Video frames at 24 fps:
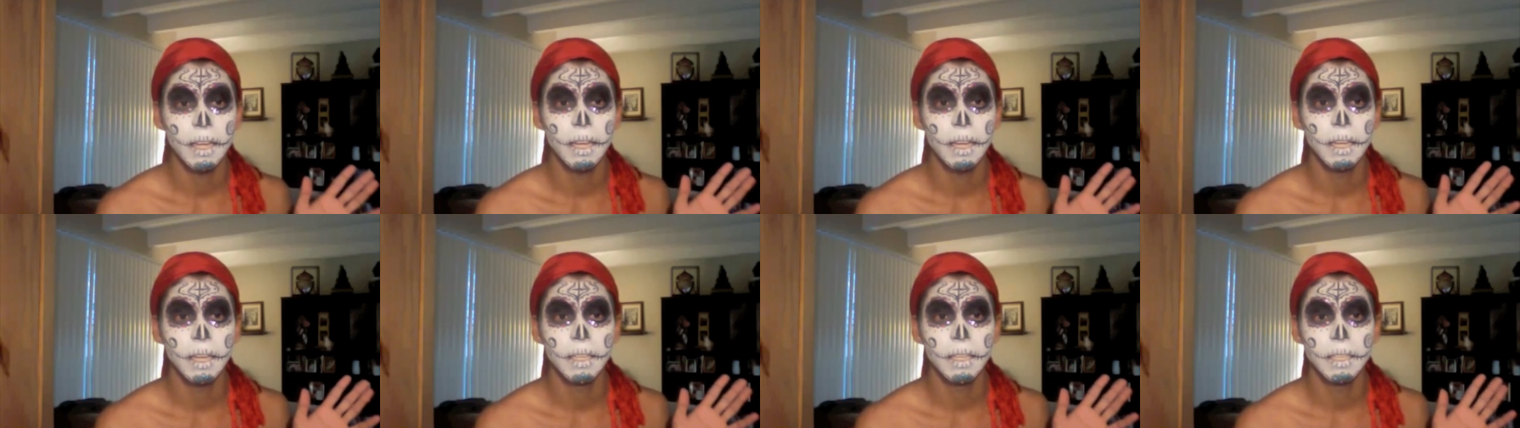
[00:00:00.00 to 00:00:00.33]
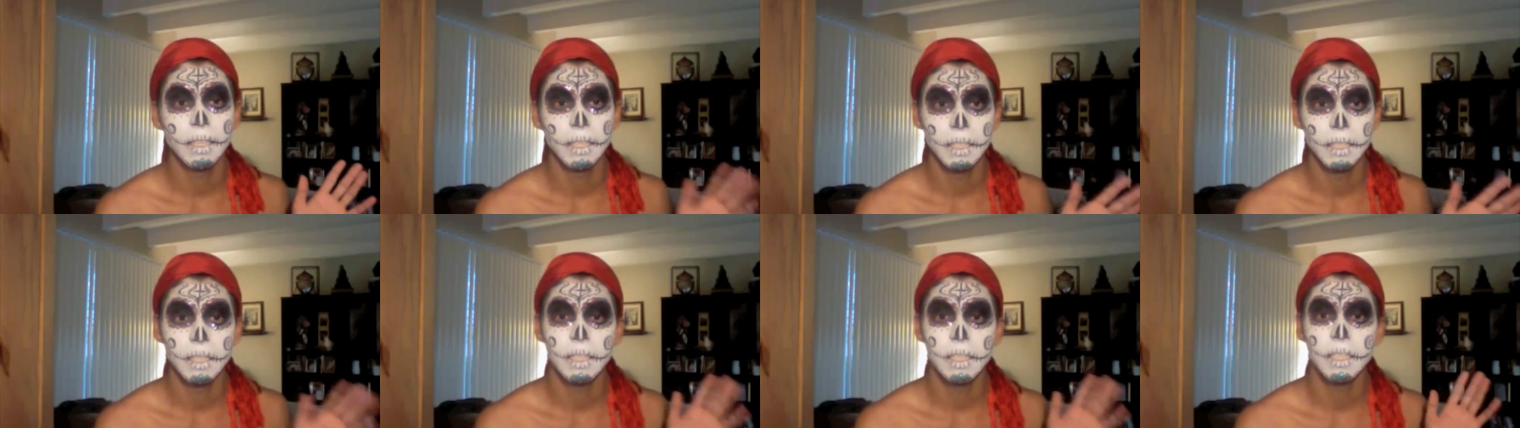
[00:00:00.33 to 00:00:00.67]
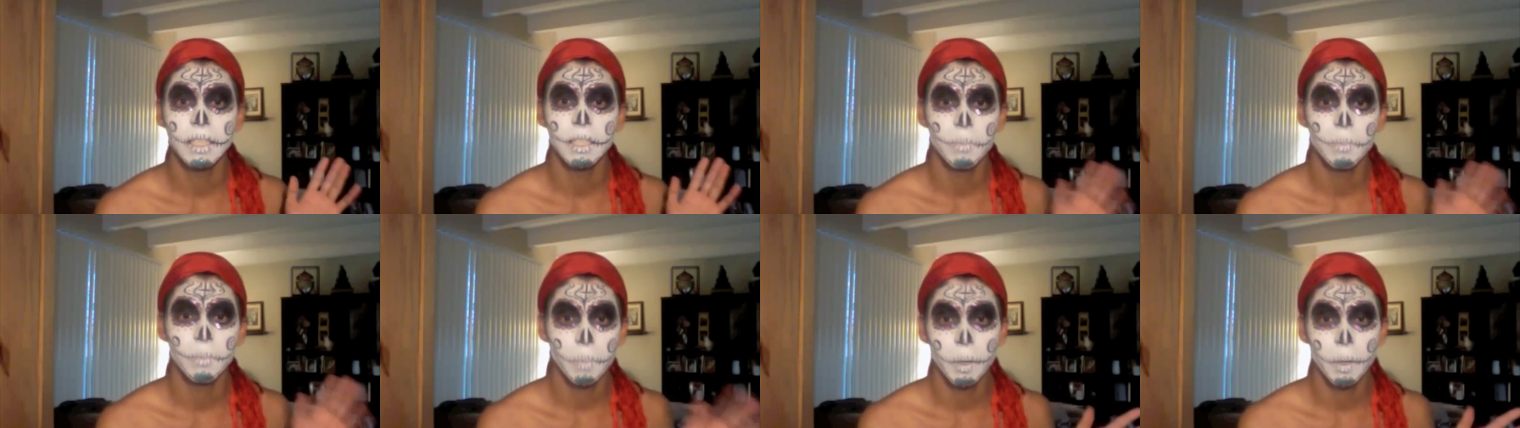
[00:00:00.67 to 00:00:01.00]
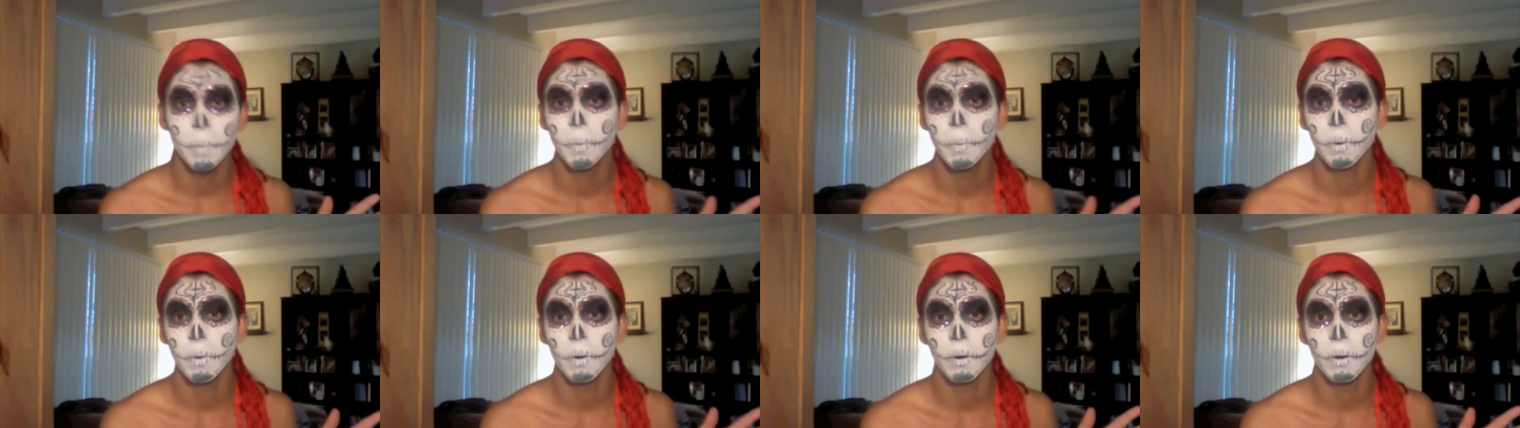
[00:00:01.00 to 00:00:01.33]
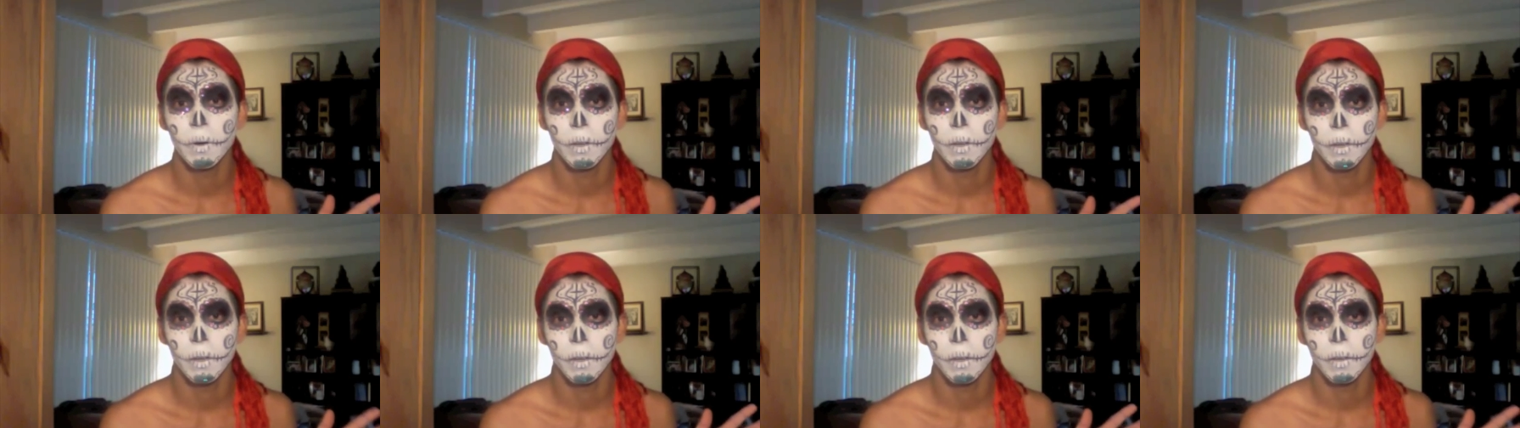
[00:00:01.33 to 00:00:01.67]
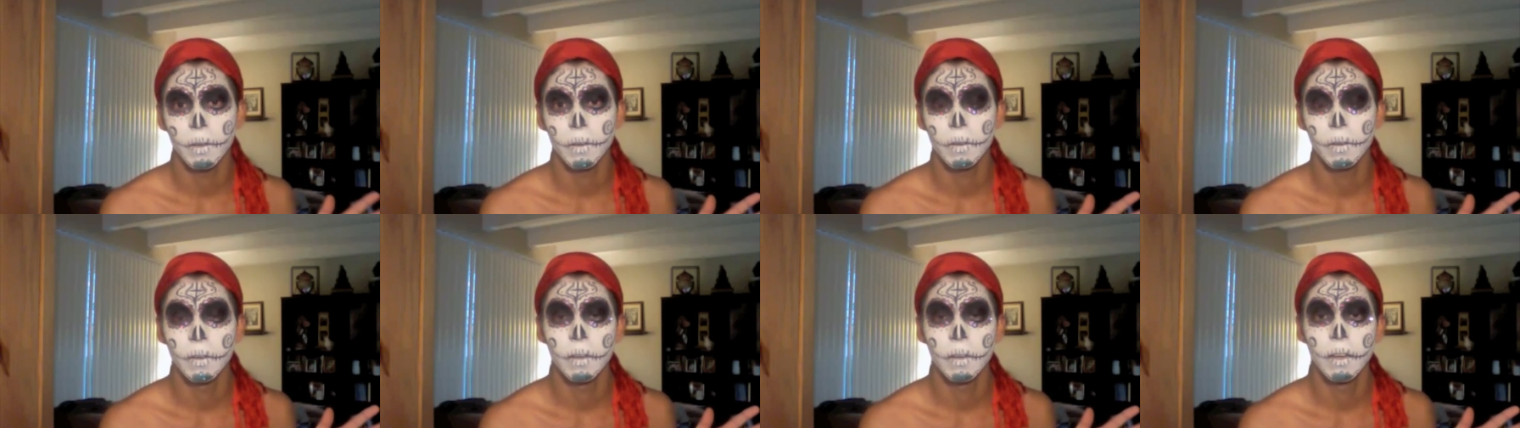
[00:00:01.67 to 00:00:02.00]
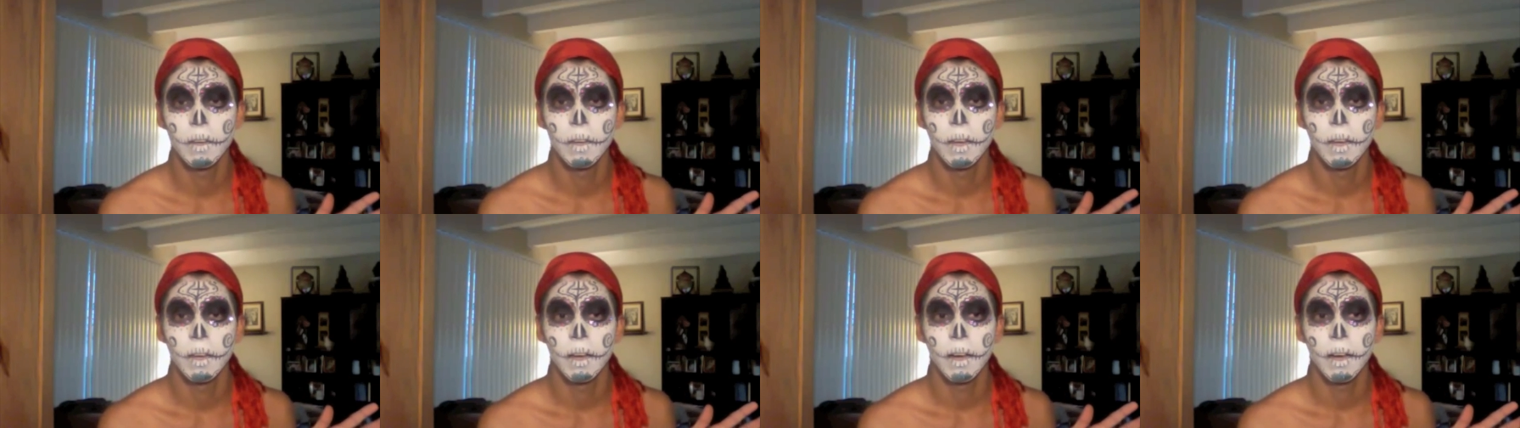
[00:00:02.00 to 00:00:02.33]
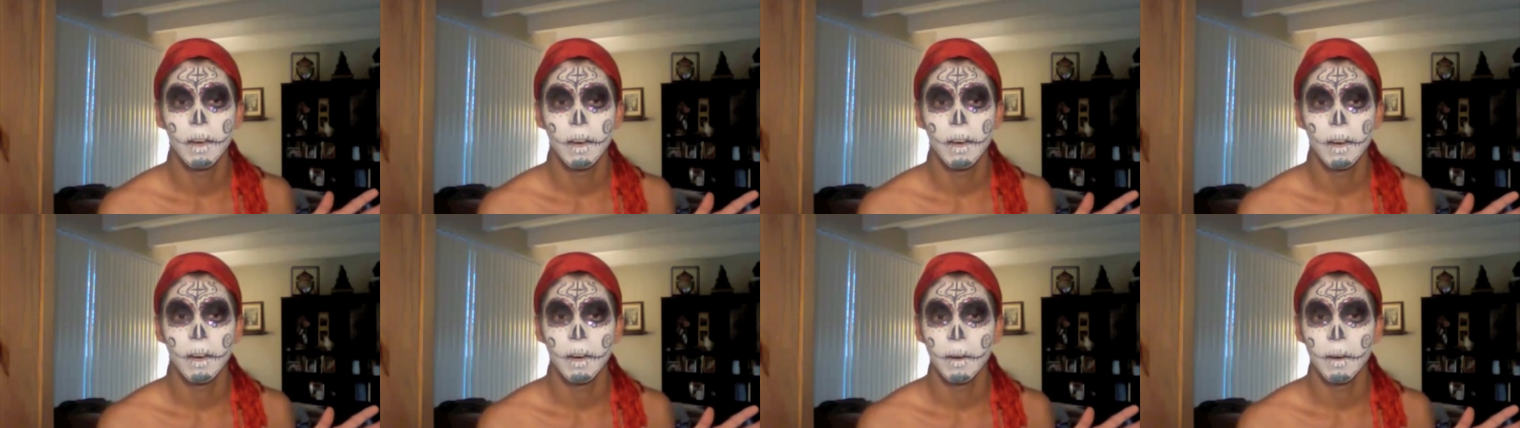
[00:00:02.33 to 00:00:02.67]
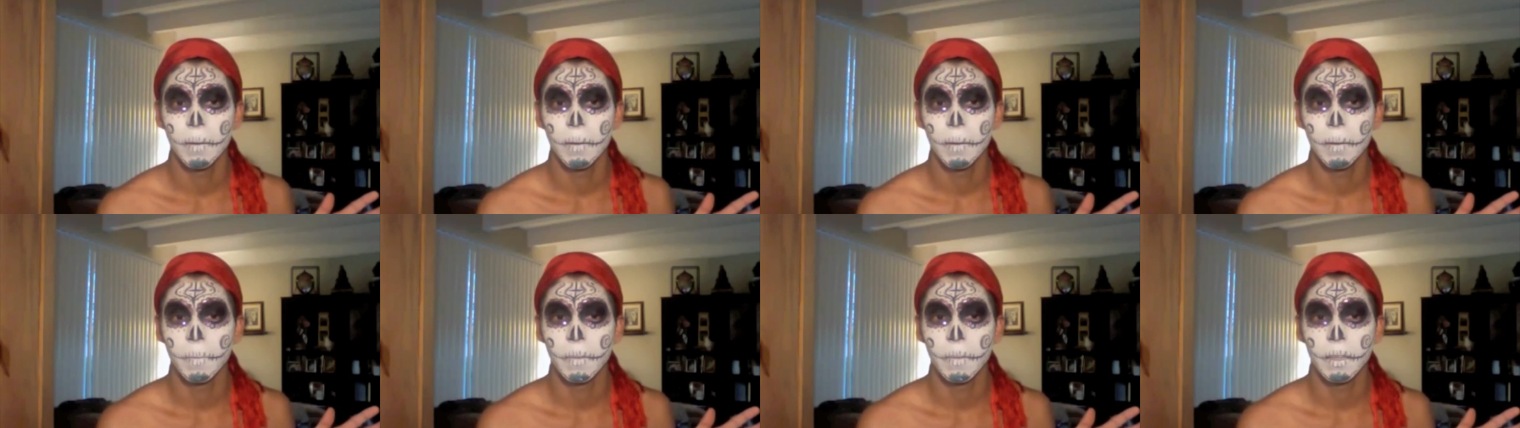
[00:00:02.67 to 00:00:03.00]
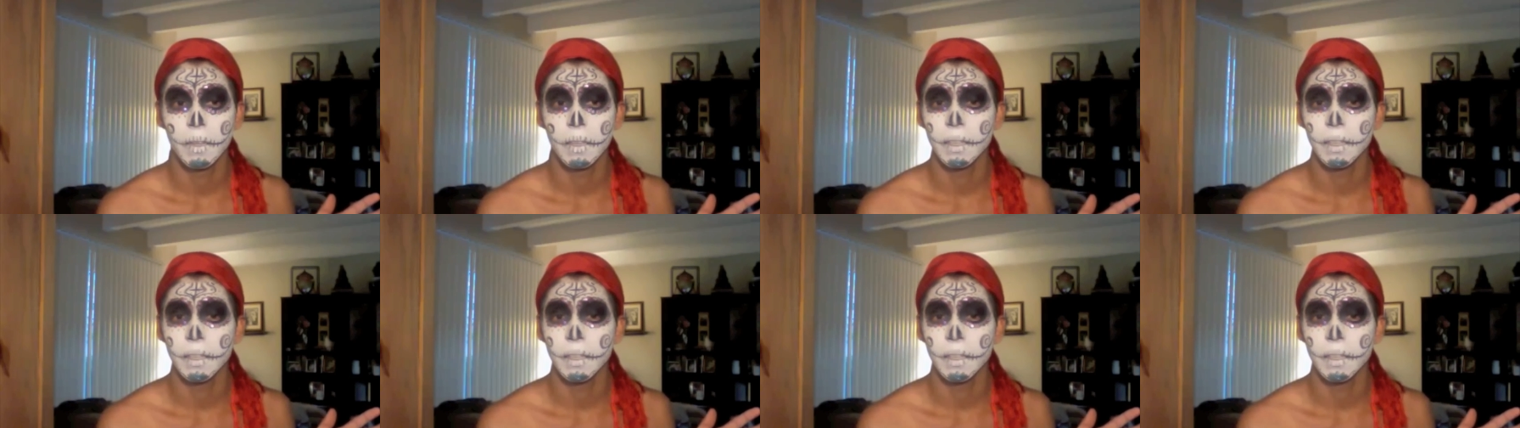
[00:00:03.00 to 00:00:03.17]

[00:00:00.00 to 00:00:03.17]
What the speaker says: indigenous people, Um,